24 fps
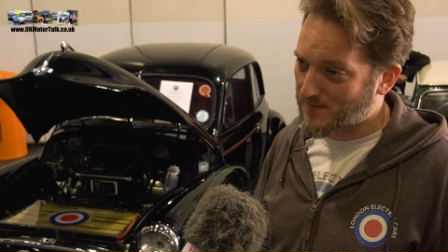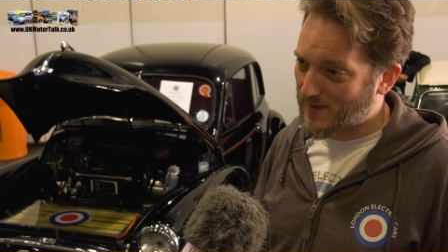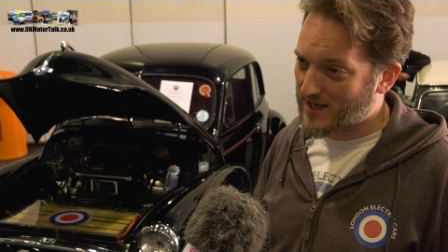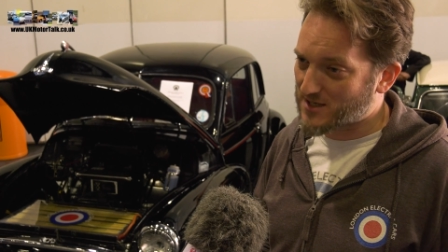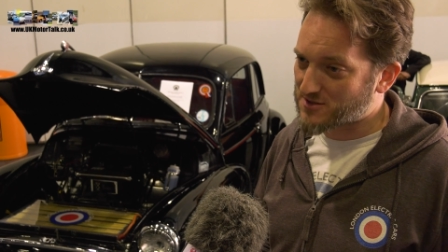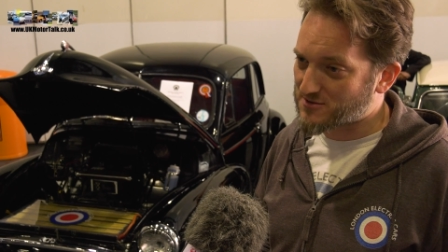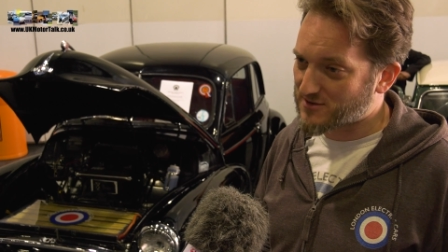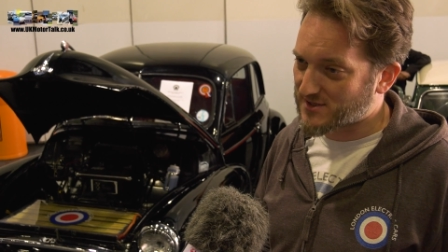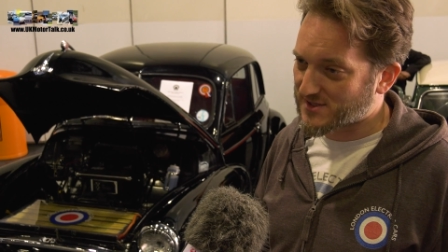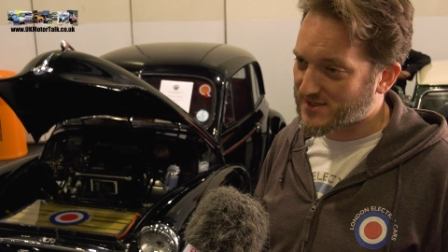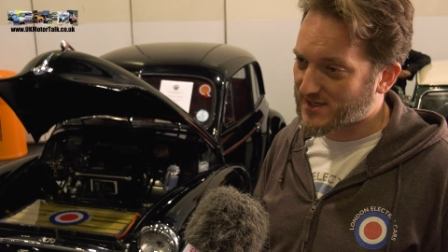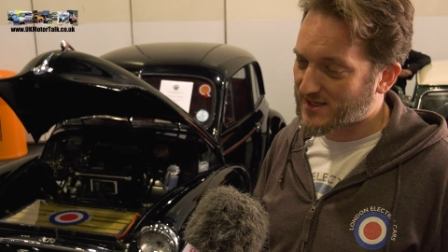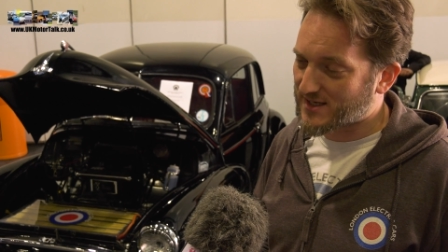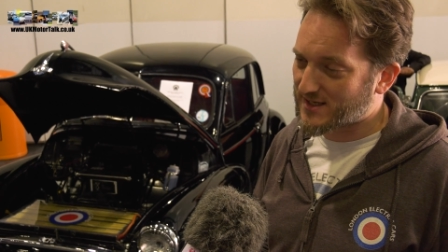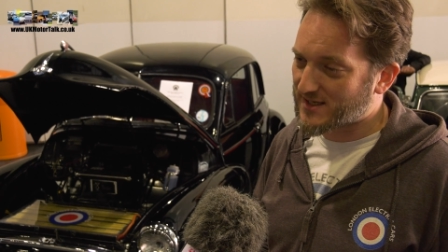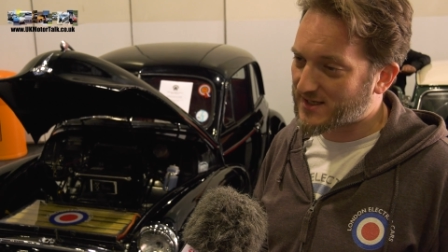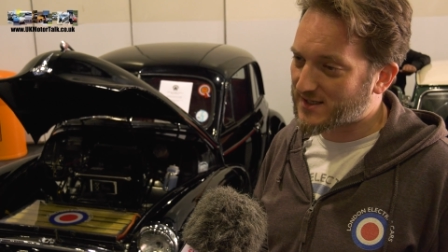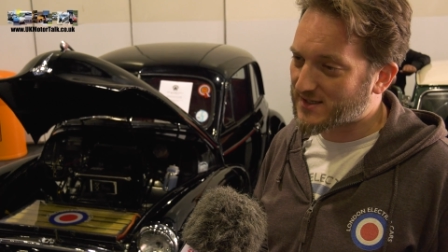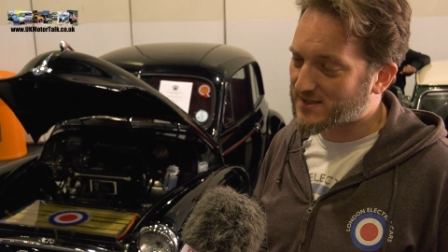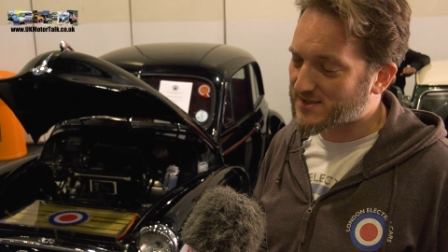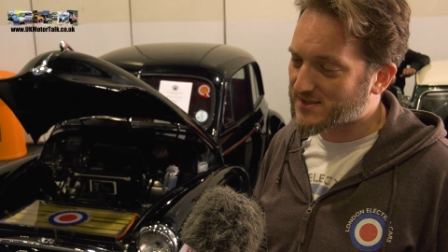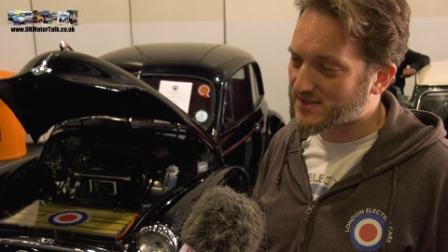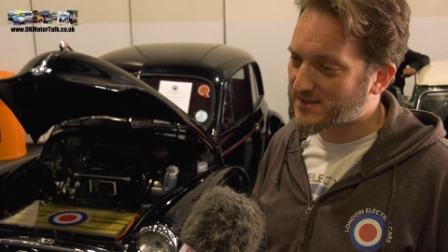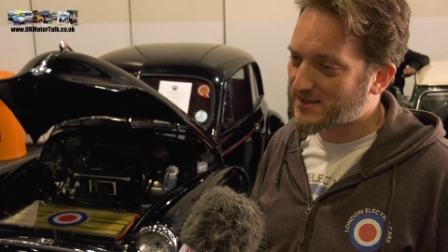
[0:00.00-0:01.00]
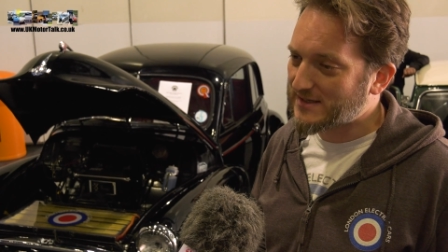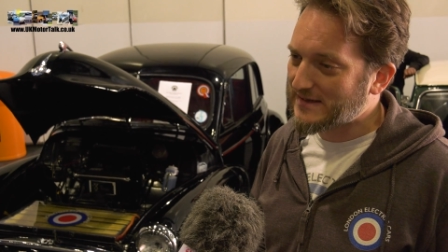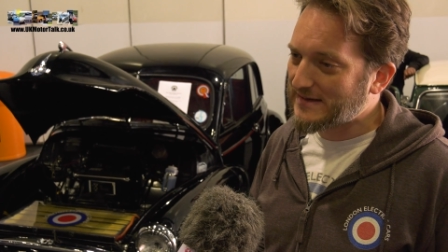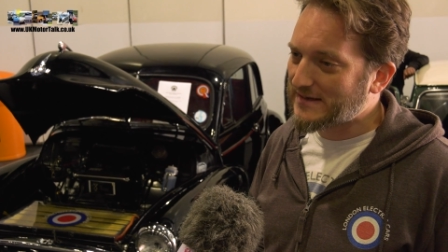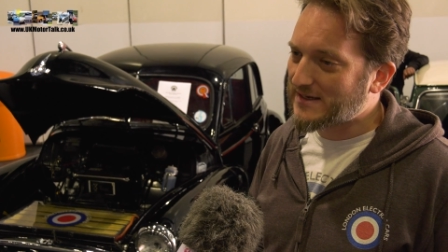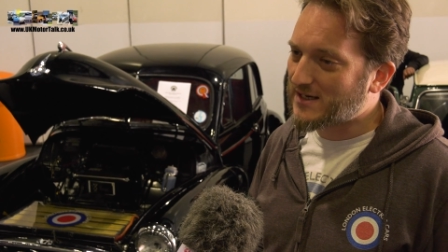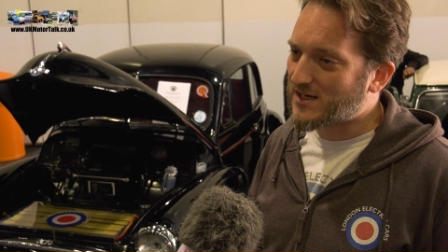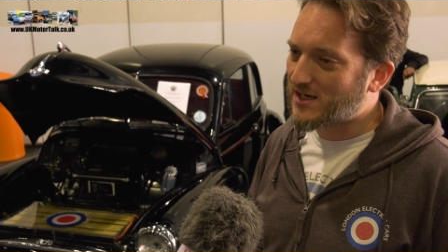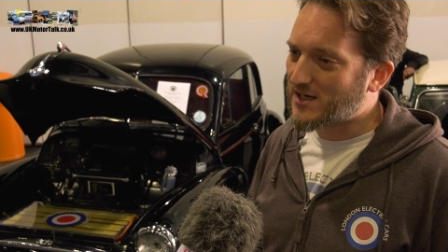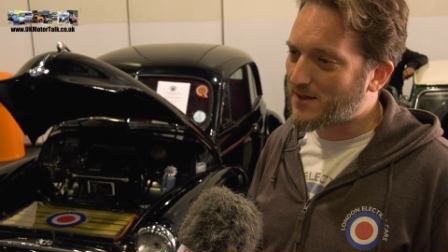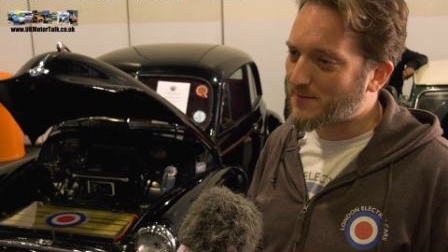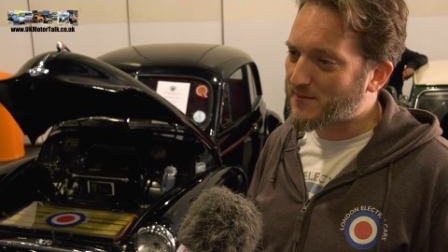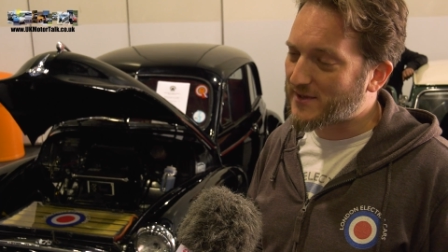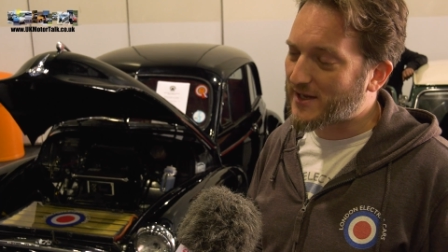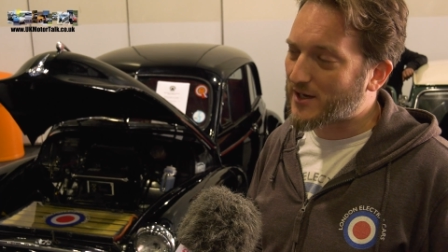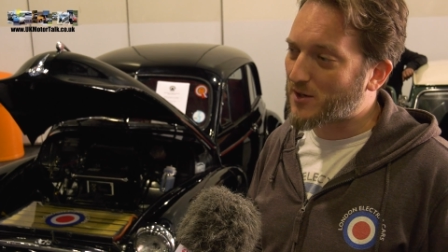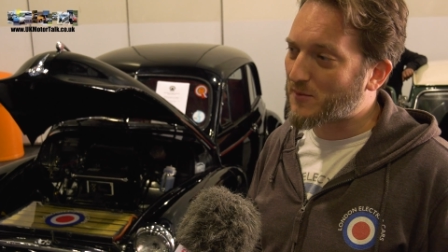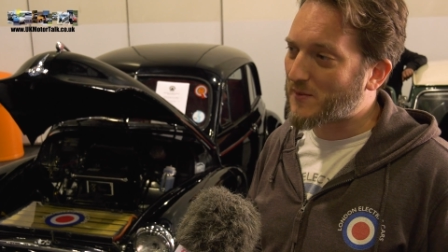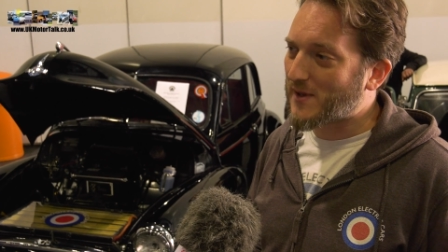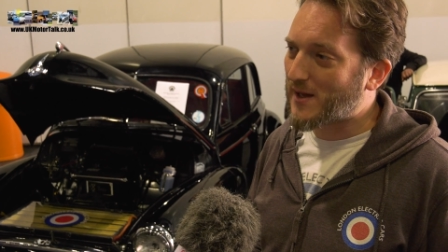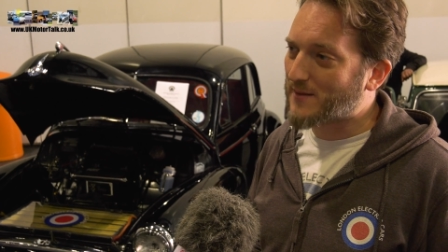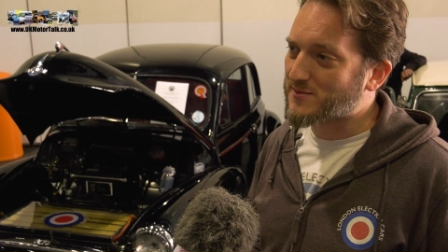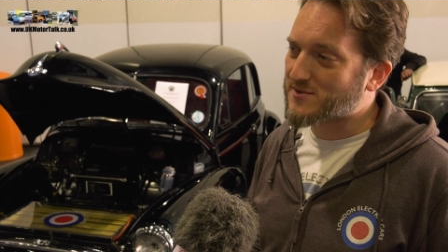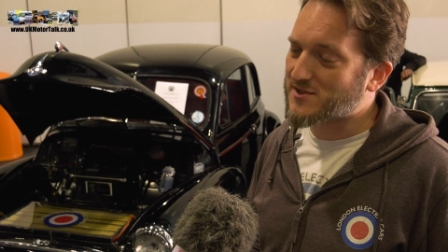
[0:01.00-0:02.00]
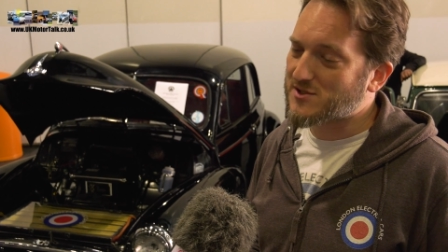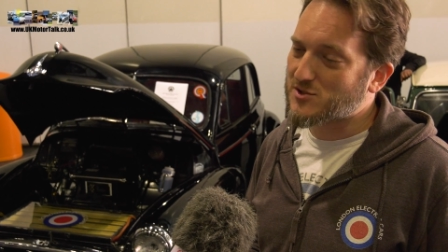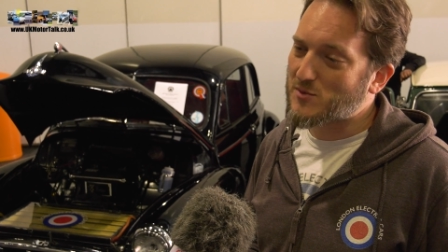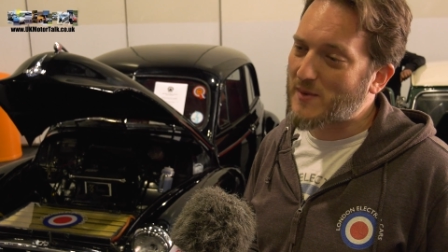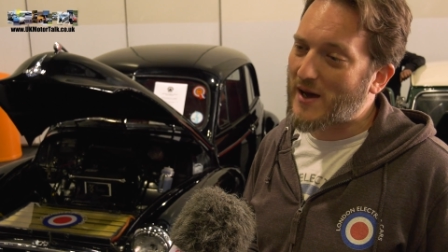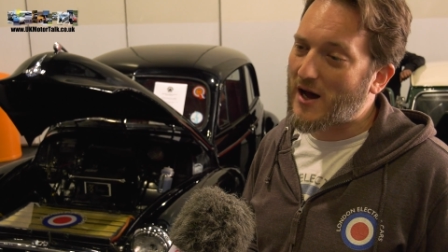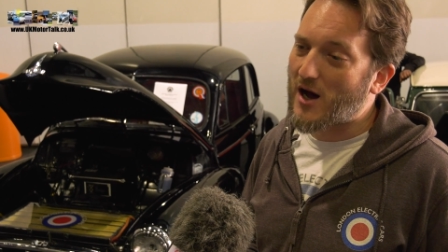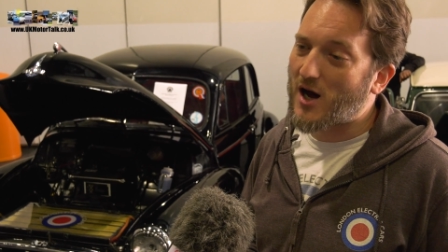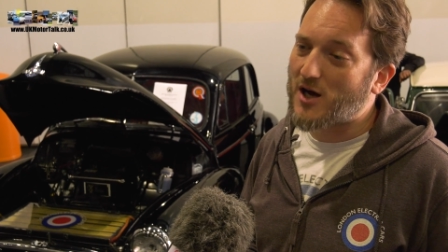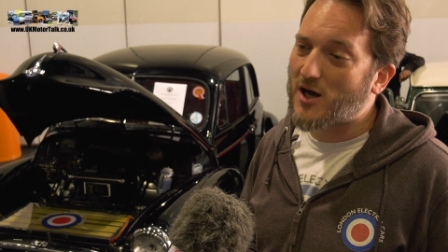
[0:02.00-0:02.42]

batteries in it. Um, and that'll be able to do about